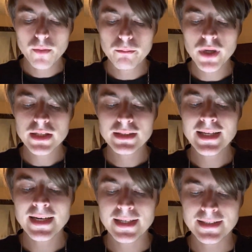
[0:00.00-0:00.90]
but the
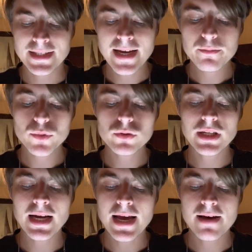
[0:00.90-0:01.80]
example that
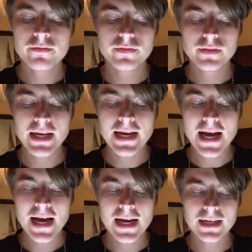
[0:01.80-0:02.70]
I have that
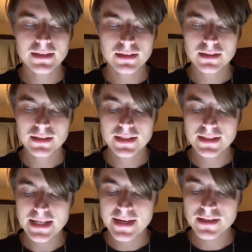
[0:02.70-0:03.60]
I can
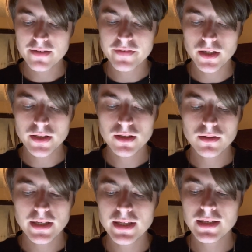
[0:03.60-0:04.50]
say is a failure
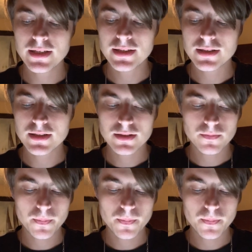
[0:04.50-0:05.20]
is,